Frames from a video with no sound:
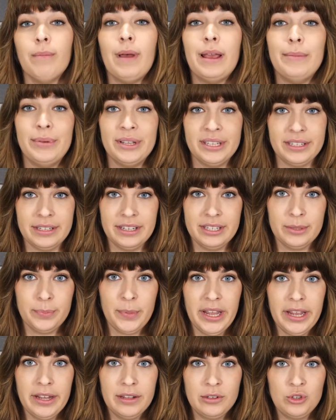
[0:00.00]
My Business
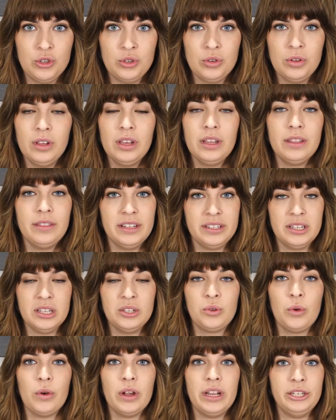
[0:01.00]
page. This
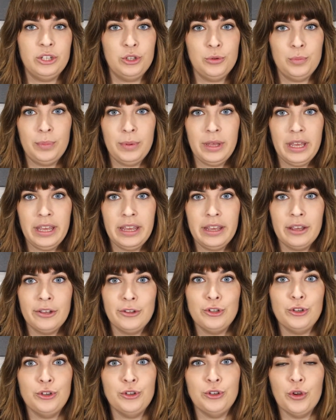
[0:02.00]
is going to be
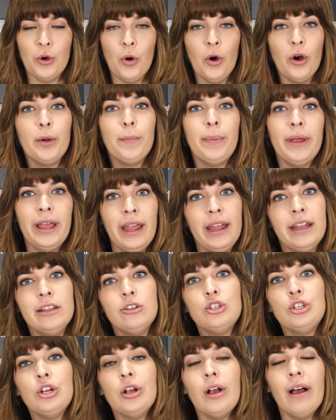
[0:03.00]
your
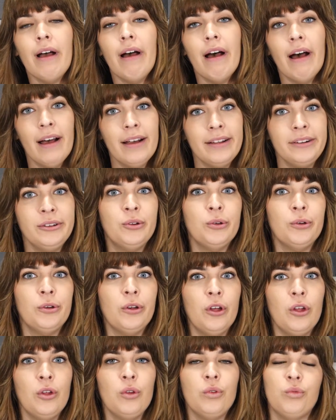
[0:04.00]
page on
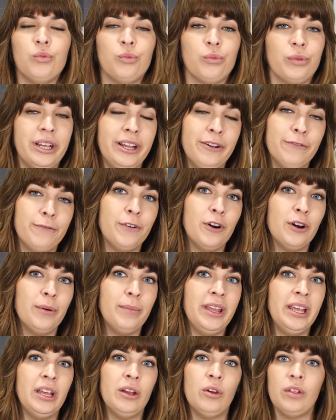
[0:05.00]
Google
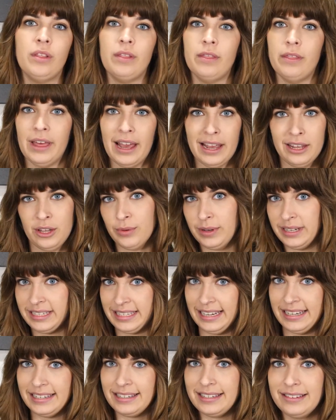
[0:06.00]
reaffirming that you
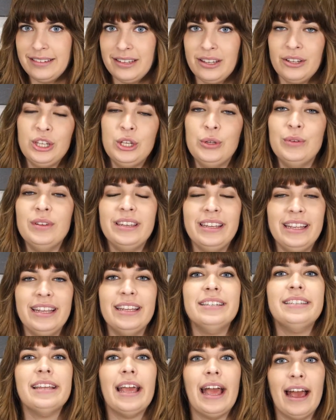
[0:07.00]
exist. You
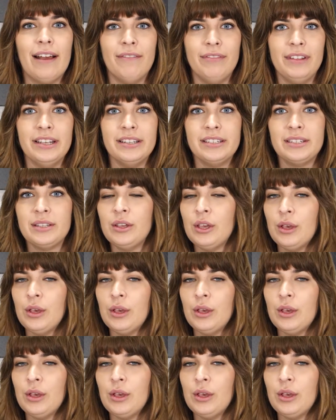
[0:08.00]
need to have these.